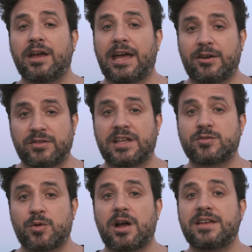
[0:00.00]
and that's
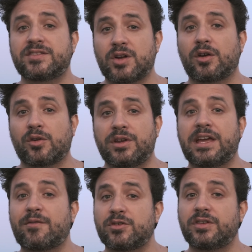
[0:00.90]
where I start learning
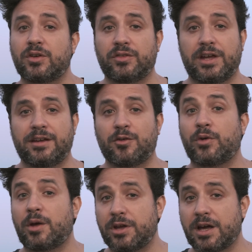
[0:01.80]
every single day
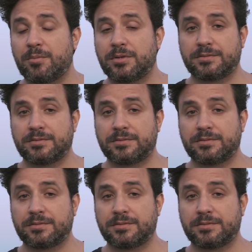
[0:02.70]
when I wake up.